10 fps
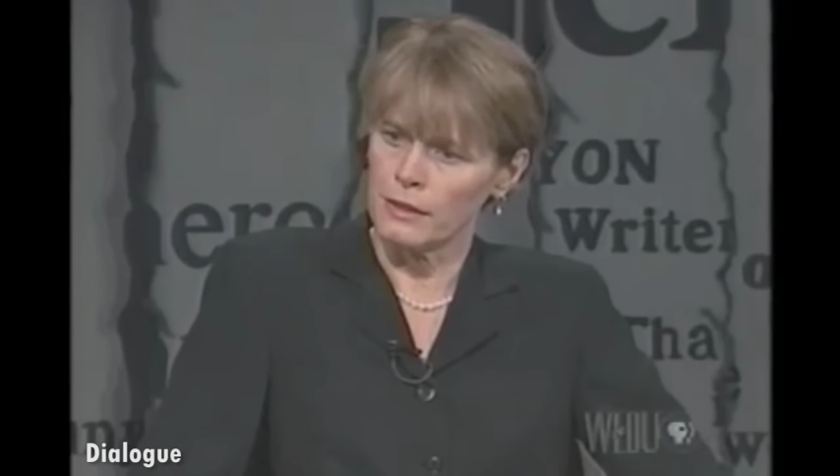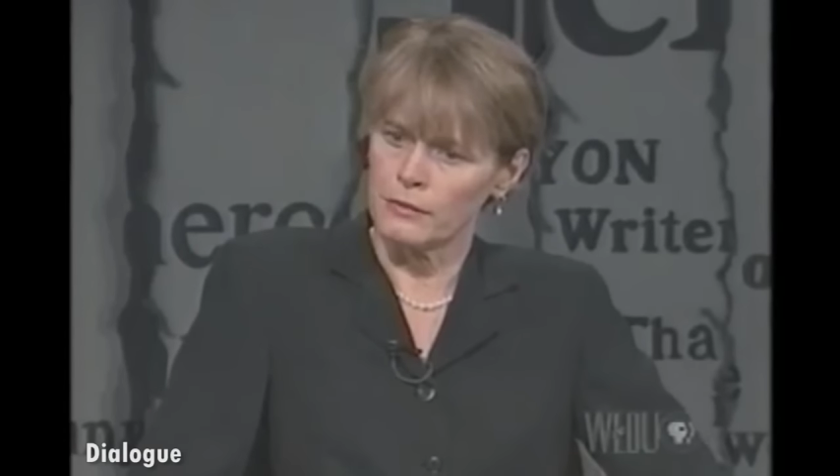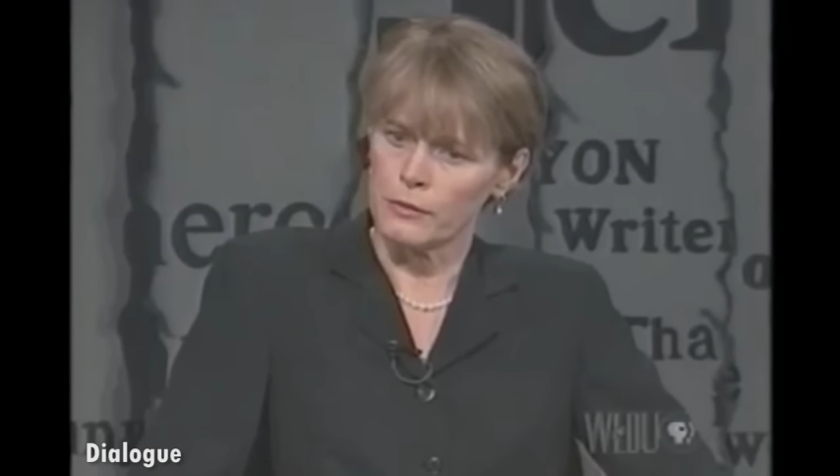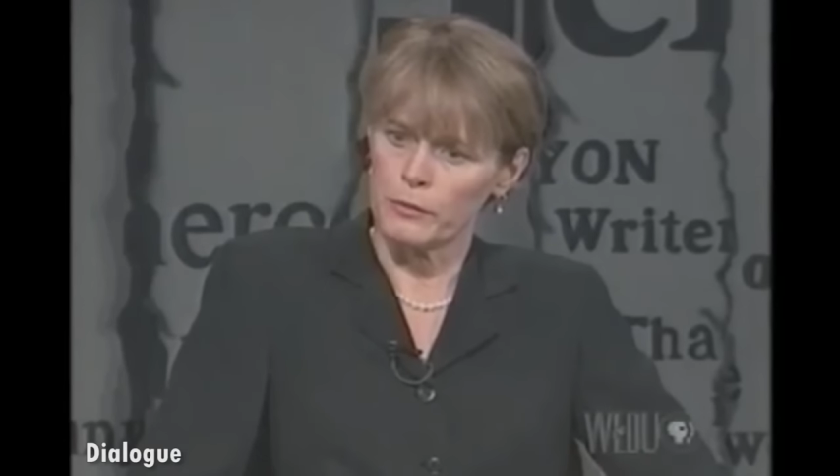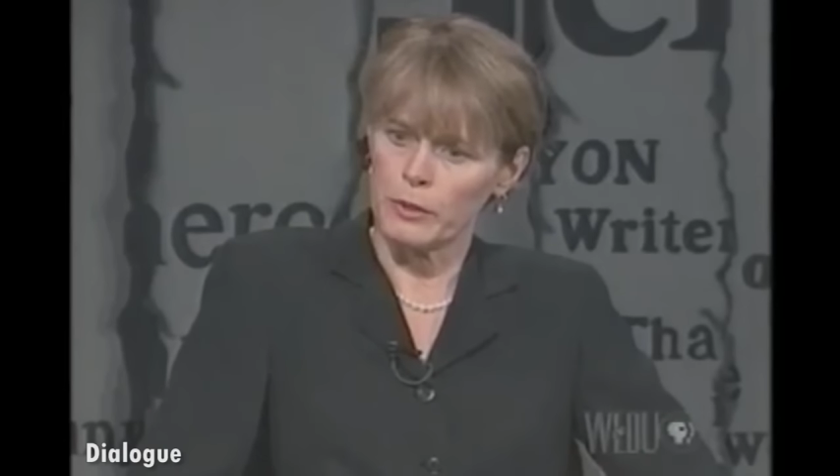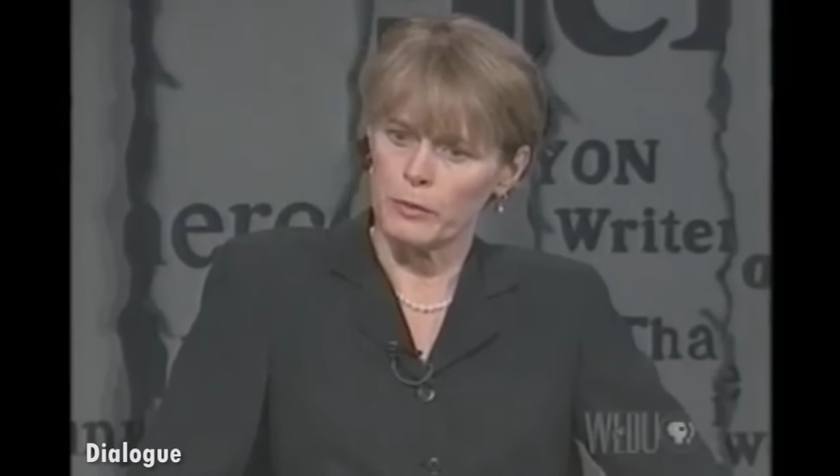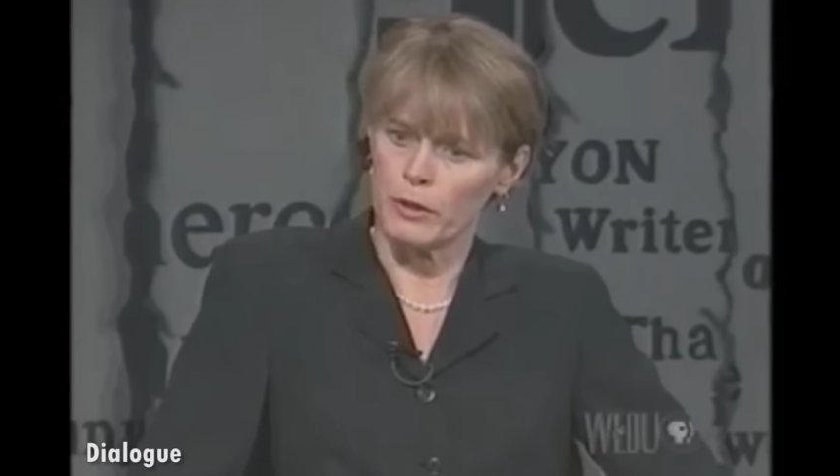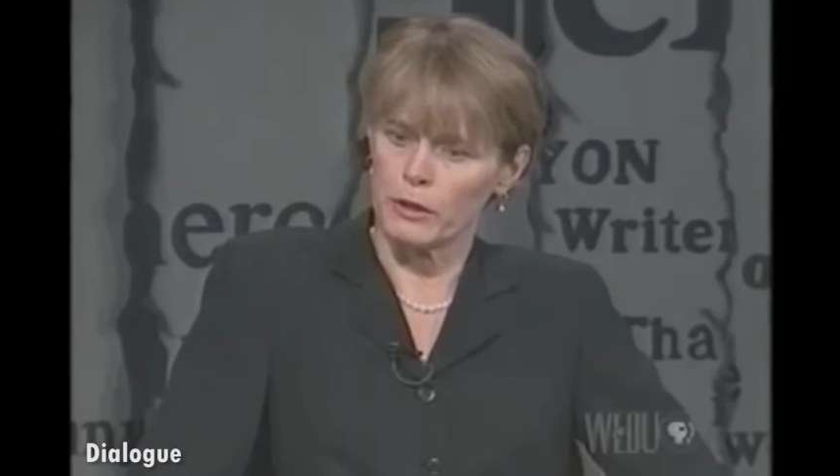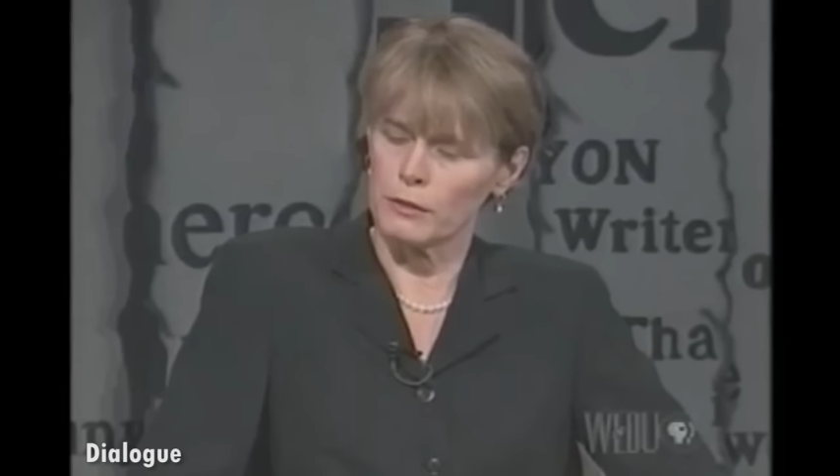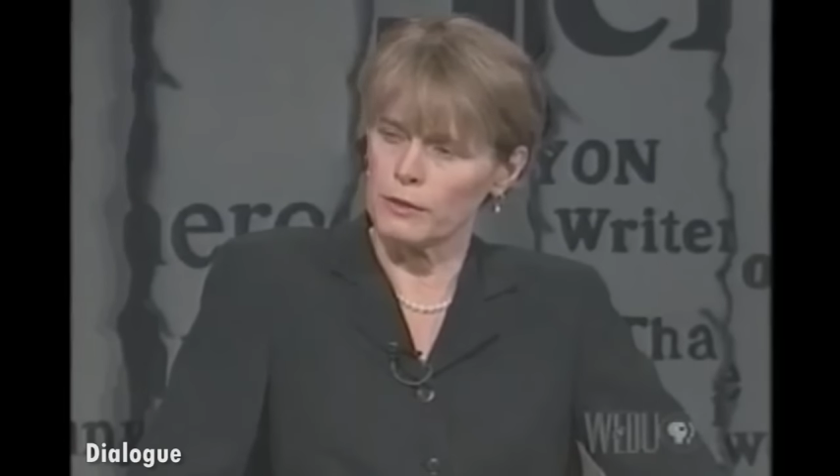from people
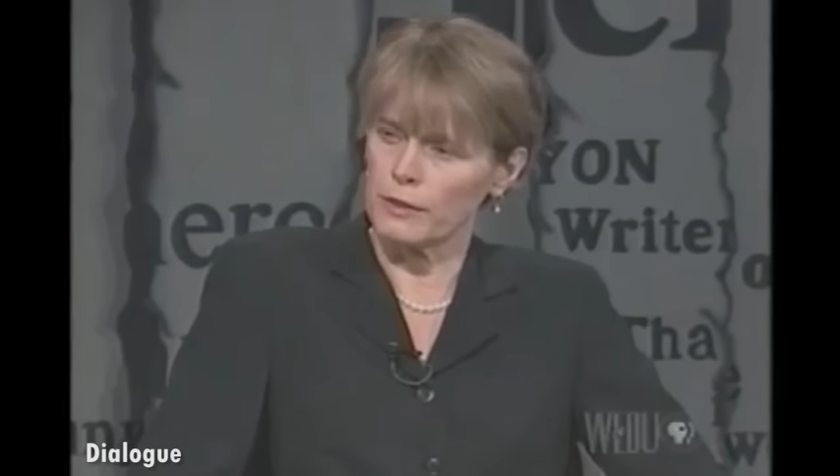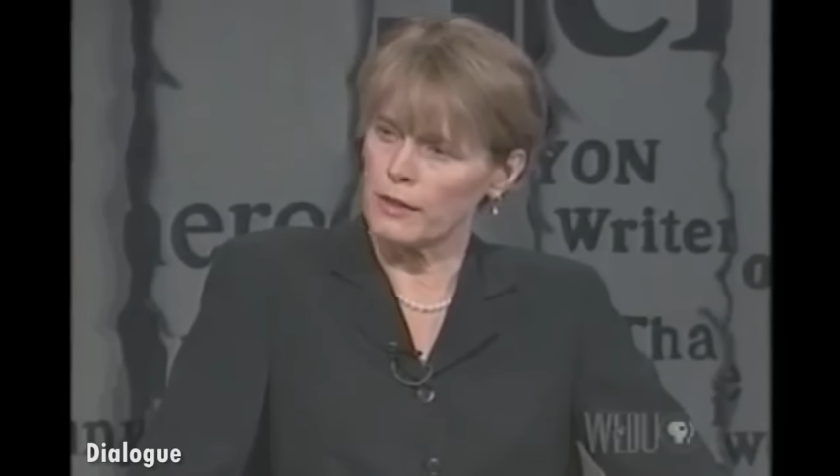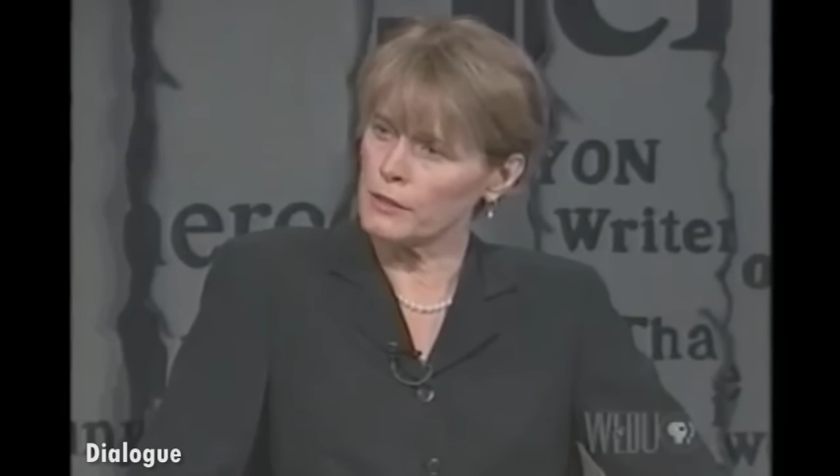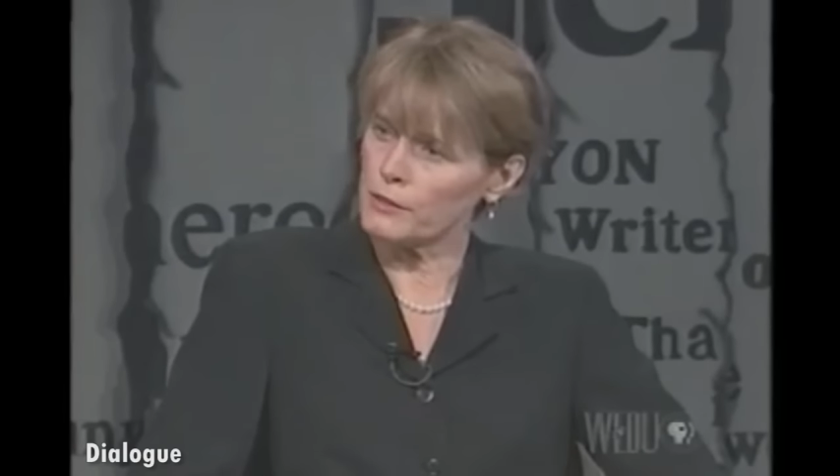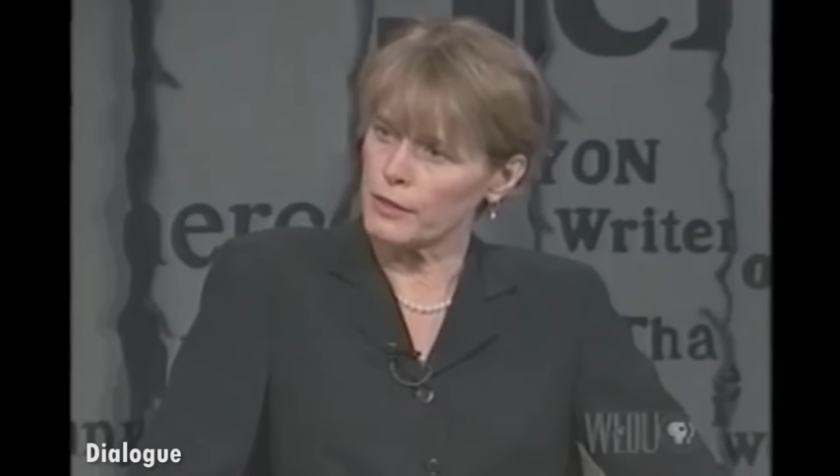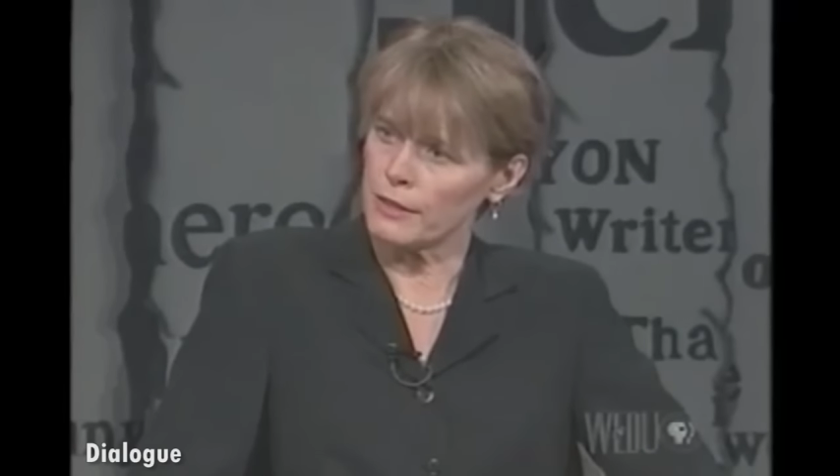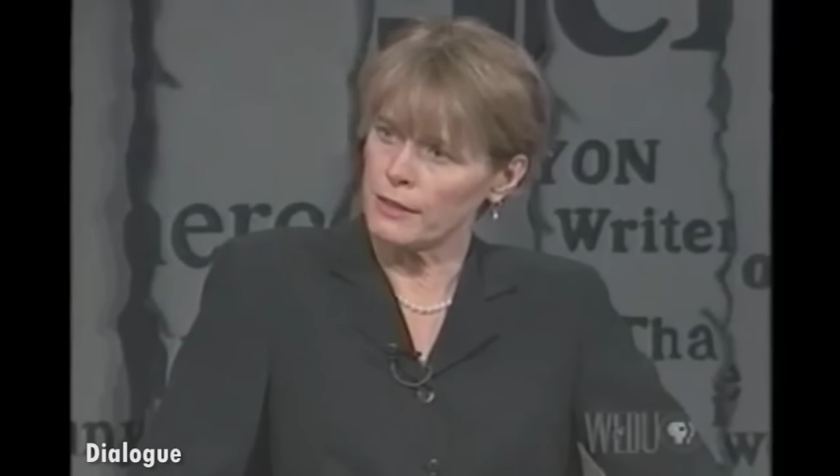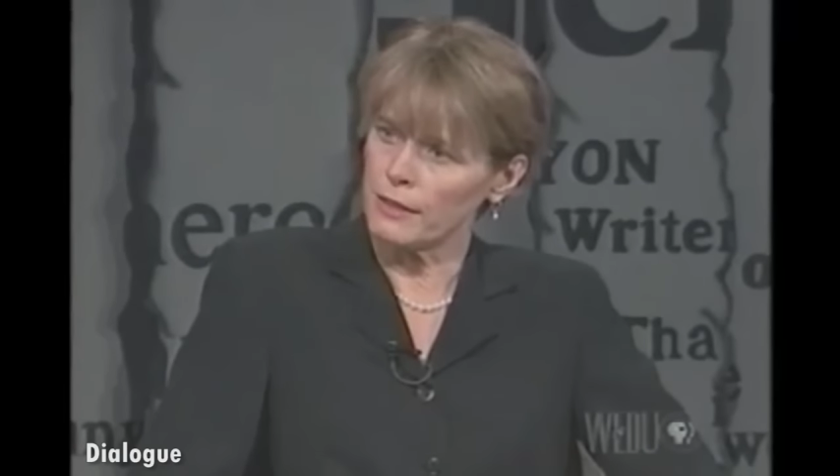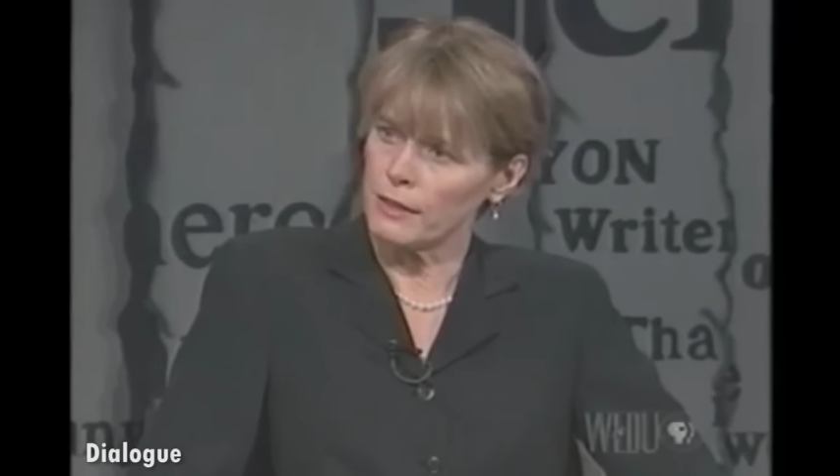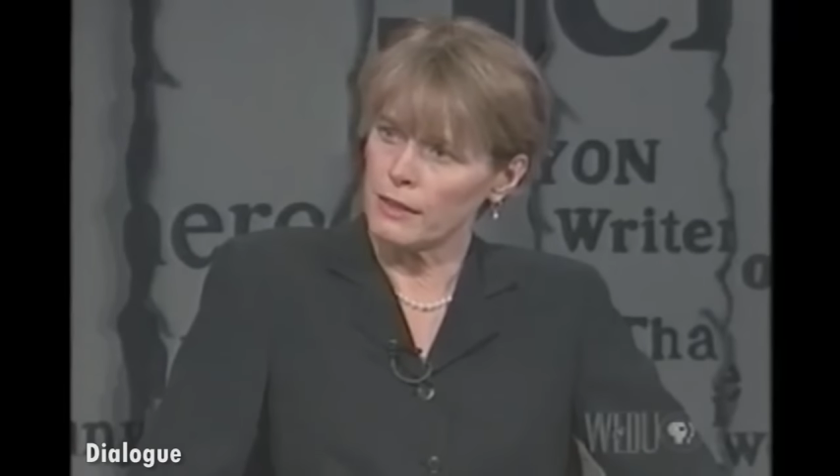all over the country
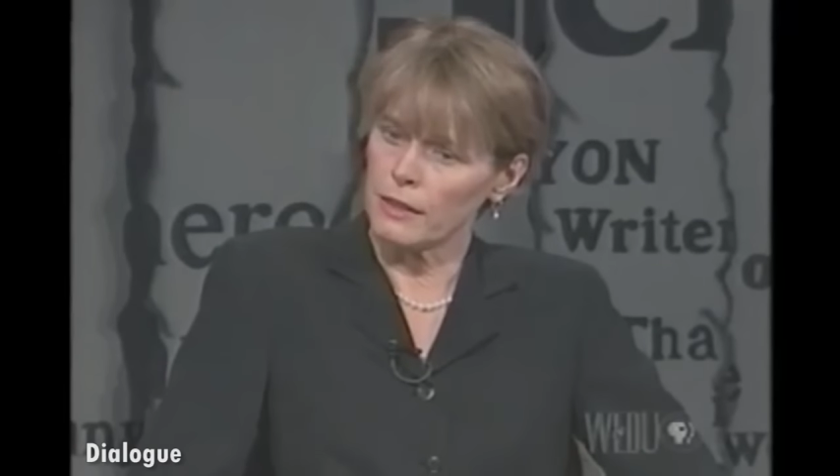mm-hmm.